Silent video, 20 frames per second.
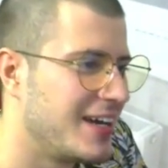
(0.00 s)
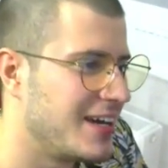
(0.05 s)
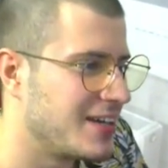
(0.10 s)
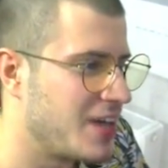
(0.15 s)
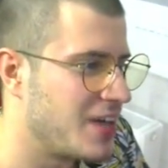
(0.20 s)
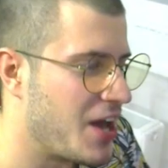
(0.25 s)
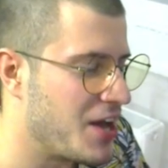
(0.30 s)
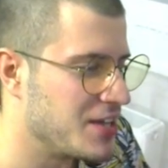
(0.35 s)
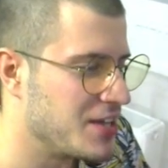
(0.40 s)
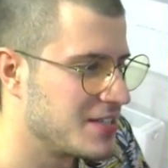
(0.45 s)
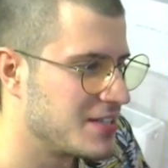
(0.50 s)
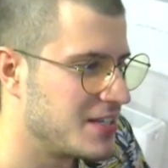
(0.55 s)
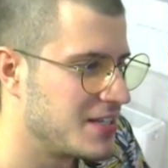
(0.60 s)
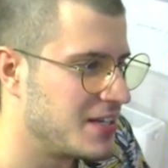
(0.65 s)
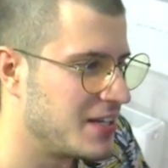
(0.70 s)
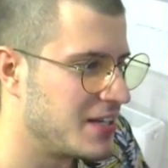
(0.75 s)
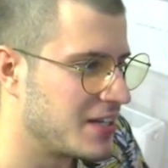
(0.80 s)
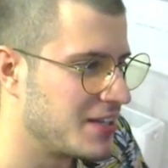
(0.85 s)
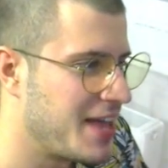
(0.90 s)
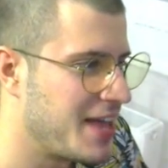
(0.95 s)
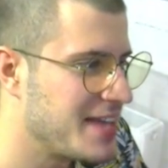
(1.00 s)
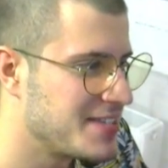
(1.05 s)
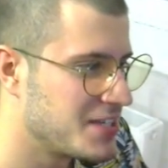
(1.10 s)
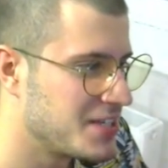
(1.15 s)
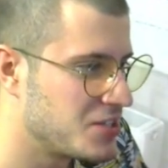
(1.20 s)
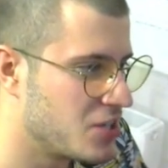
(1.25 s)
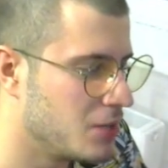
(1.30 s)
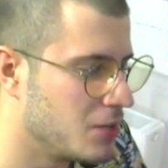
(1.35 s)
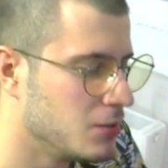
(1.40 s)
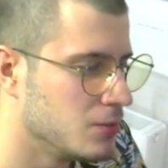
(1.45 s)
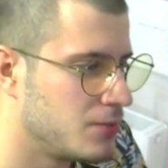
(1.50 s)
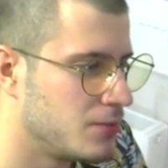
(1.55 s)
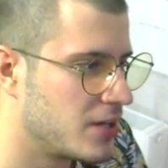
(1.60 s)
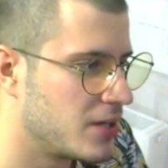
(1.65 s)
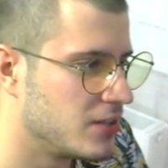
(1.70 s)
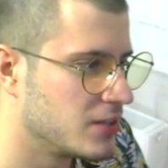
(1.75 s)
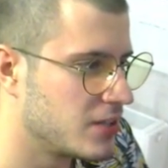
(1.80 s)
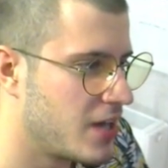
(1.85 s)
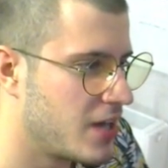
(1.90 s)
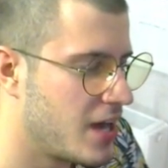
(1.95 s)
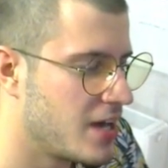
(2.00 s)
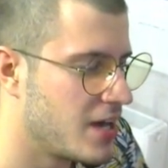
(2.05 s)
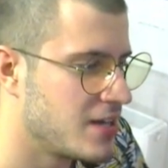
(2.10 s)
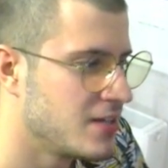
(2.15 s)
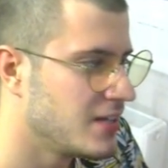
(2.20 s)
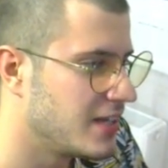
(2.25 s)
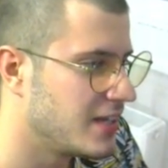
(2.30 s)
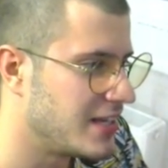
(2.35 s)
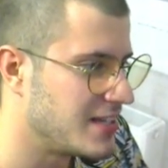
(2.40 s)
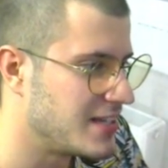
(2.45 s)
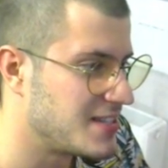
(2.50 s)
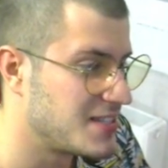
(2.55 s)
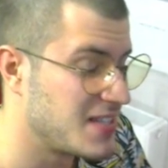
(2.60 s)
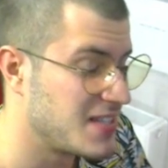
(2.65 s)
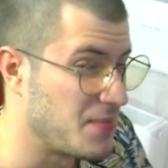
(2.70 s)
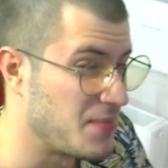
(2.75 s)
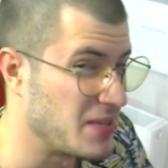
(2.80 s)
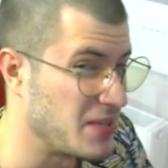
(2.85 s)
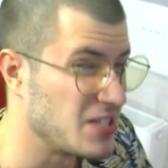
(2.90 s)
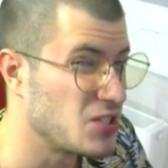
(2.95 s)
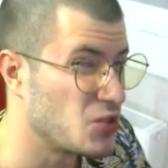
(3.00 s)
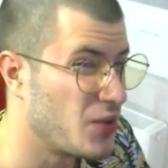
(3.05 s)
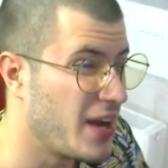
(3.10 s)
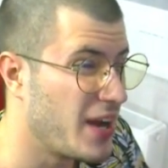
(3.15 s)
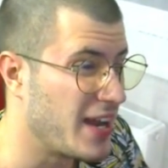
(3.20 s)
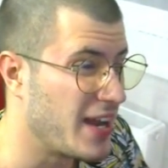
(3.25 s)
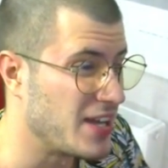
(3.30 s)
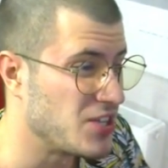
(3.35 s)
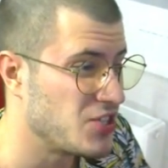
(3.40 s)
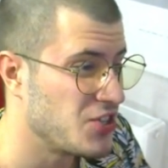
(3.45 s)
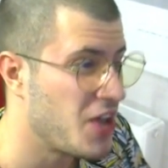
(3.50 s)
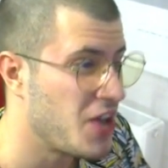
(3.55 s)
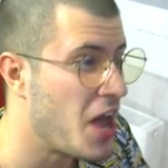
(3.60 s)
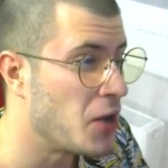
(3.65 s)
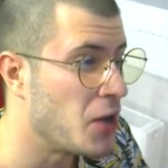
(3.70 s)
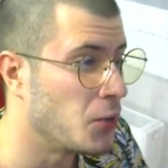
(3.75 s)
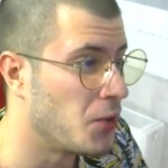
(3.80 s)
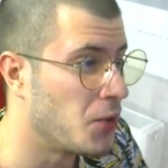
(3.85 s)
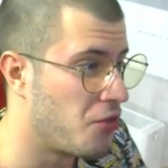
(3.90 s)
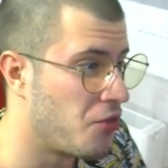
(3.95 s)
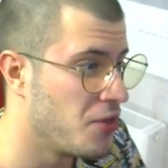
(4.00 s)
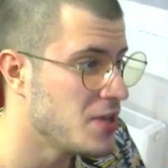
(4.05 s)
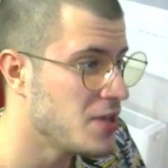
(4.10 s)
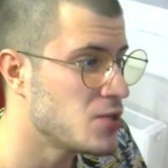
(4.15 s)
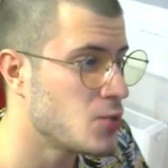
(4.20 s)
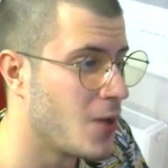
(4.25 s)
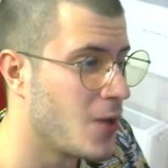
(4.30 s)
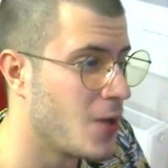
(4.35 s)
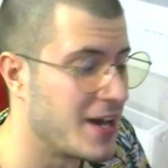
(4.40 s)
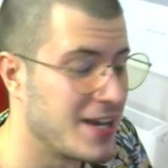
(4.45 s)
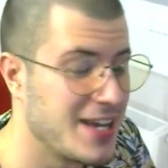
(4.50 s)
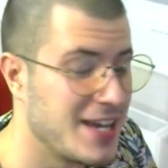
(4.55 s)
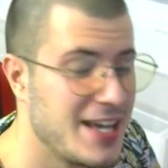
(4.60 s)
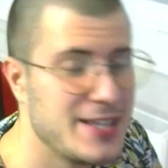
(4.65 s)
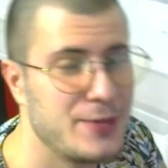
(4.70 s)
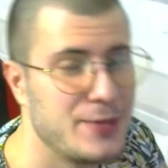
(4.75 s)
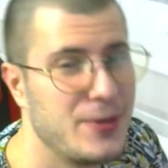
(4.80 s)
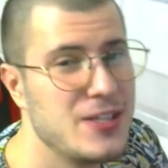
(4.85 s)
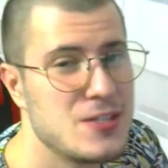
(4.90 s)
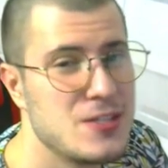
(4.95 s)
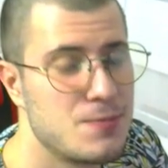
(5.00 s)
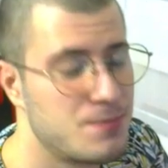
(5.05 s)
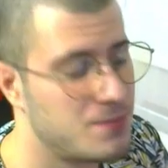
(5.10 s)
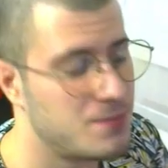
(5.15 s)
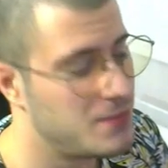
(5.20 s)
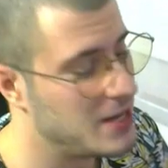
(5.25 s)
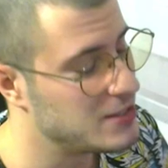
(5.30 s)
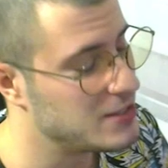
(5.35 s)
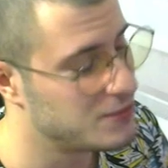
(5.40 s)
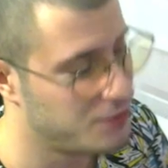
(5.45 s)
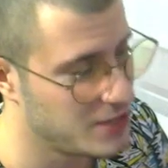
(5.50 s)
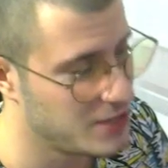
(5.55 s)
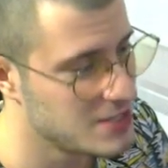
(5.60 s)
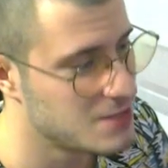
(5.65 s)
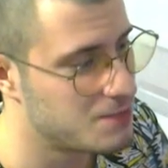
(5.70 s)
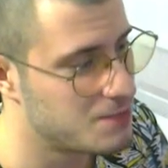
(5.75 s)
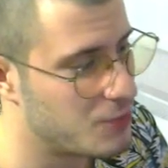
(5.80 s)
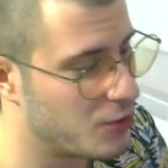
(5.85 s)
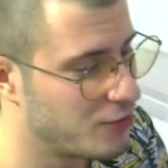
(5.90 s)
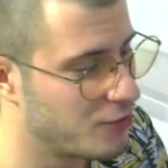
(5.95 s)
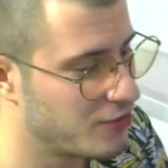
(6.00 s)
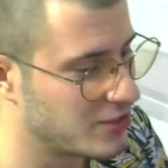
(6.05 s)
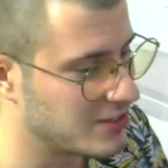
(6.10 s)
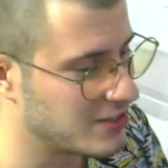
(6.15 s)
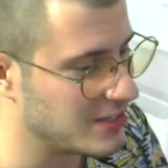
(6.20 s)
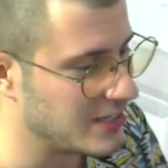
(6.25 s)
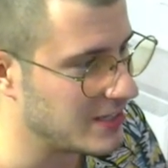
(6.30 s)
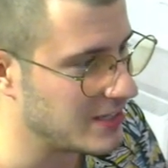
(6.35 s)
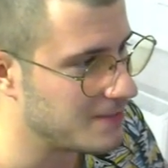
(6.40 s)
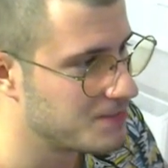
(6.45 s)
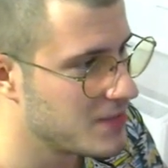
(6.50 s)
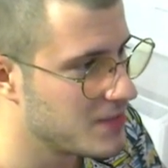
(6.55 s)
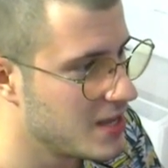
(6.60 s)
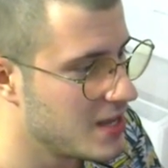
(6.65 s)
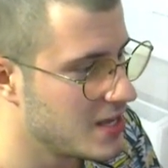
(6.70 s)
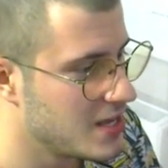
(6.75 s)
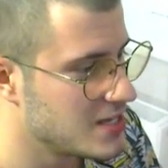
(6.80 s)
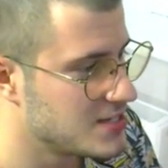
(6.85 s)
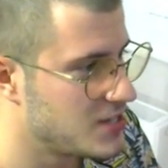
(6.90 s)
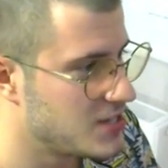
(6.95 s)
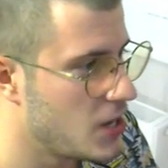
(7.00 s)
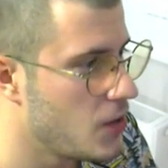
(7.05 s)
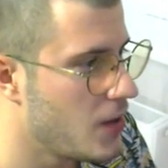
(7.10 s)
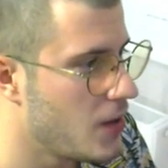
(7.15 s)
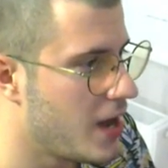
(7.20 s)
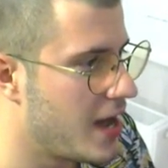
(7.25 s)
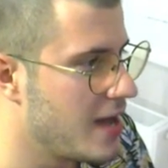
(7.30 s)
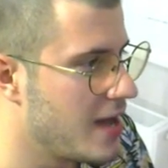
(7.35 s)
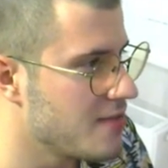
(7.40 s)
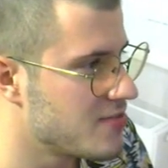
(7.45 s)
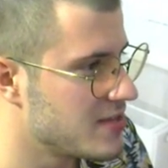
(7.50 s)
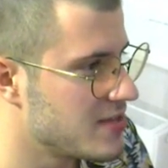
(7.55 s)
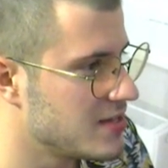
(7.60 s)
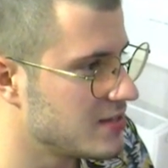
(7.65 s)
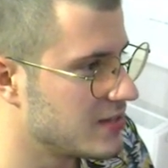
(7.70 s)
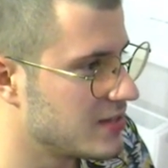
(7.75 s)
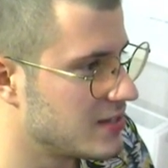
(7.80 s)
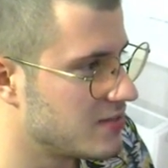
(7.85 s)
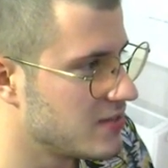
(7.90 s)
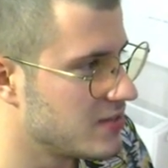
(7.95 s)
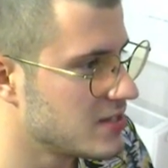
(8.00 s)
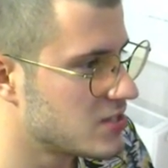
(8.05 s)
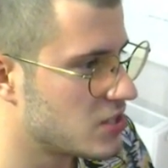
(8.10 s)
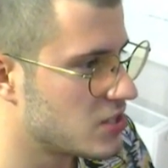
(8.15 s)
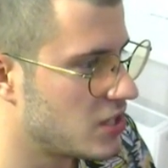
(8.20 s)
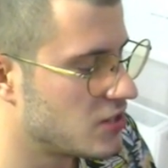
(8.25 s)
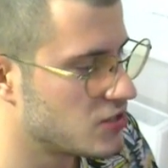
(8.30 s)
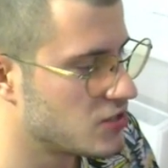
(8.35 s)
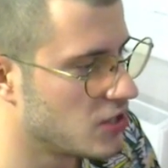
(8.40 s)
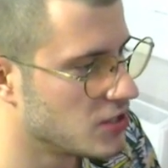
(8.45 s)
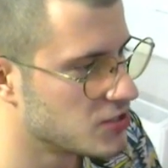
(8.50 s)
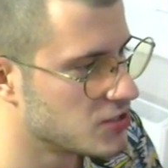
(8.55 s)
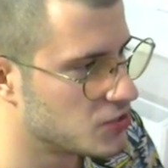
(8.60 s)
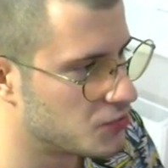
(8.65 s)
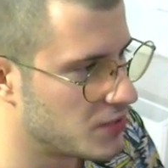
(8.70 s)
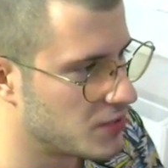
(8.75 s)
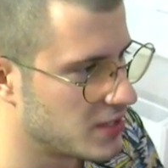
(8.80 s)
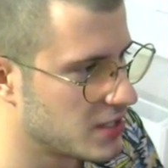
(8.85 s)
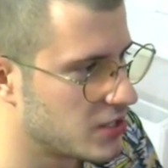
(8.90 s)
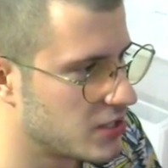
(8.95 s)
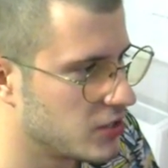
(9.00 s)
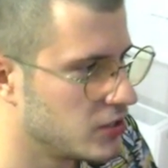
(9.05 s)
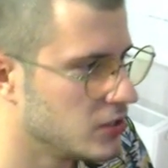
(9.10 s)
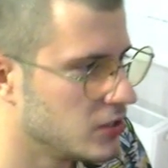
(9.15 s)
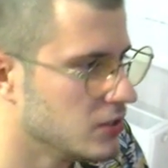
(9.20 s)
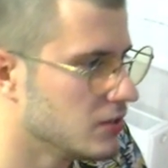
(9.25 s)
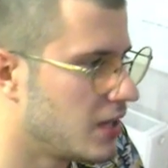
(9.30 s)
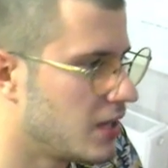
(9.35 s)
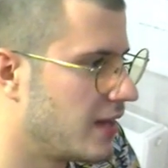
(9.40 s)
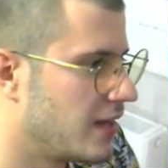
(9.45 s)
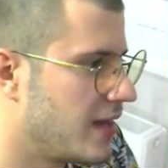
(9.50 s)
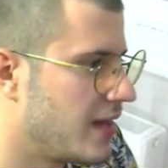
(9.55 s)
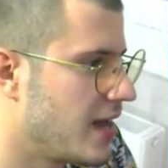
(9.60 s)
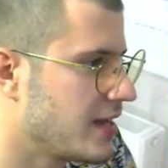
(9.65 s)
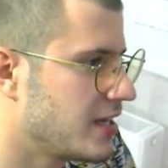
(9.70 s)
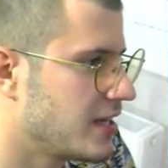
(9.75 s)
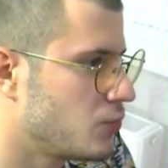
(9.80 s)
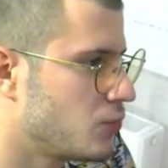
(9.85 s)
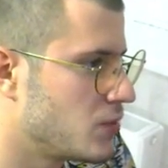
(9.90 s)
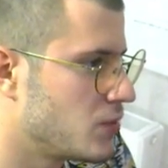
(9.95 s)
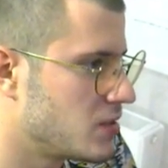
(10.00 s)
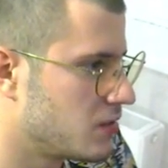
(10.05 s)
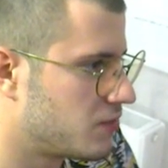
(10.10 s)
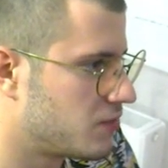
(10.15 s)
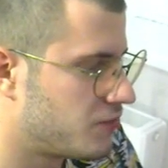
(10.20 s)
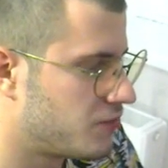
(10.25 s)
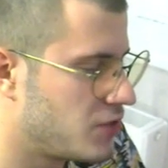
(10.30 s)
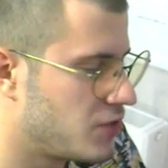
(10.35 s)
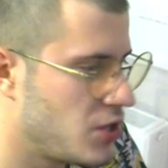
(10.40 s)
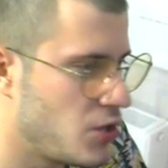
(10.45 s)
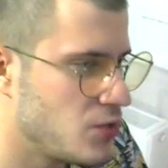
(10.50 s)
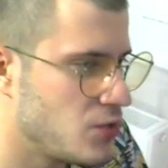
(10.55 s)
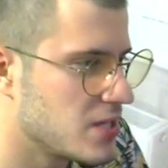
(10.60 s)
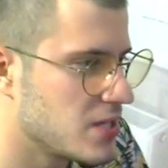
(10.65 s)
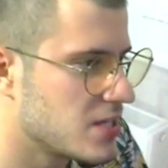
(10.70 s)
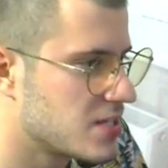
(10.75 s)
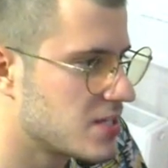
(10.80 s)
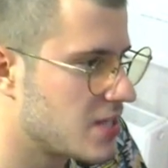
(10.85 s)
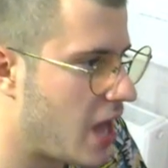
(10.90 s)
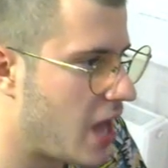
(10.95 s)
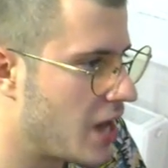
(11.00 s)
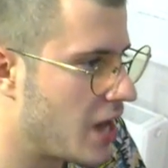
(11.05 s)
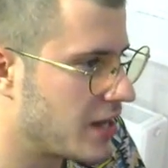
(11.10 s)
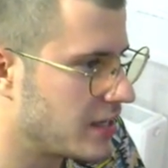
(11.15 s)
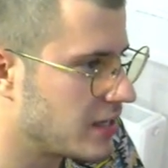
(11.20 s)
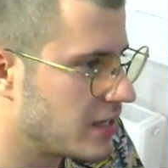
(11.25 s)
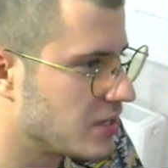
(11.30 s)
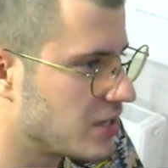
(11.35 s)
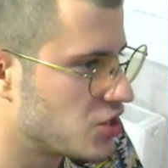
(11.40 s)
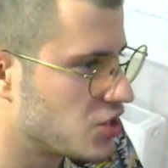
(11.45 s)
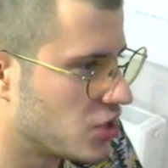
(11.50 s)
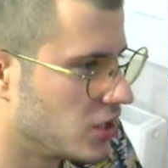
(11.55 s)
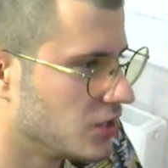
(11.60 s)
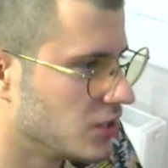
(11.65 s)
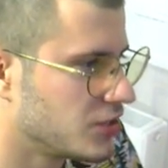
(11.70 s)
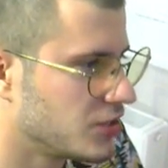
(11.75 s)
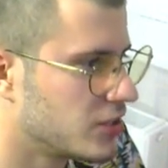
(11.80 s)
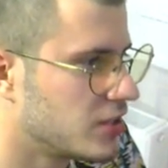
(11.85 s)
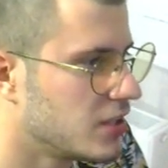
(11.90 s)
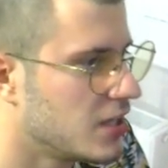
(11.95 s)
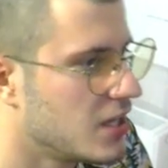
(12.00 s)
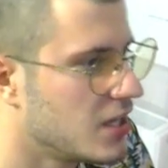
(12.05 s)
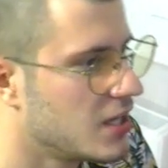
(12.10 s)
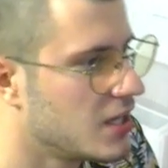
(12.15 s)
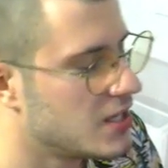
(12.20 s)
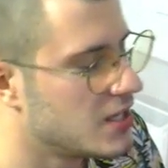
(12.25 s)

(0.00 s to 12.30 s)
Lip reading: Cause in a classic double barrel gun it's a bit strange, and with this one it fits perfectly. So I think that this skin is also really cool. I like it with the fuses on his shoulder.